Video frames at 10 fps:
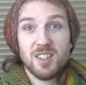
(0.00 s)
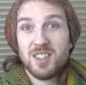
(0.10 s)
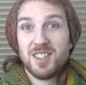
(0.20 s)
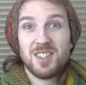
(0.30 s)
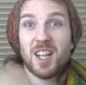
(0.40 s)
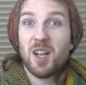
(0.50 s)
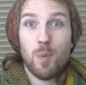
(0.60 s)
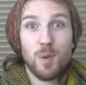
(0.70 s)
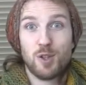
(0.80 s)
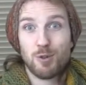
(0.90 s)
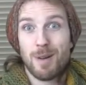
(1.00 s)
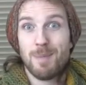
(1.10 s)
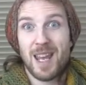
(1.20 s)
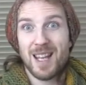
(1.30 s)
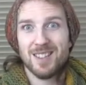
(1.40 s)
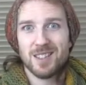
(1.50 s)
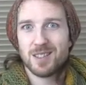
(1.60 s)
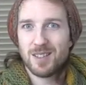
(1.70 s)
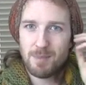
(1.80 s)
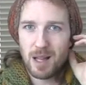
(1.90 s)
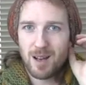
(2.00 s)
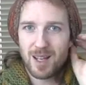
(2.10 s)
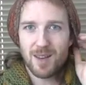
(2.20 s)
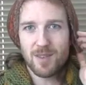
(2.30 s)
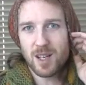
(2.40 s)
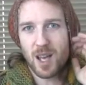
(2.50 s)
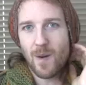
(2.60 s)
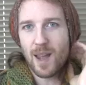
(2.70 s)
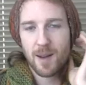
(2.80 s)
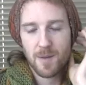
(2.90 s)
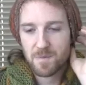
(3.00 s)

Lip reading: stick it up and trim the ends malarkey I've got going.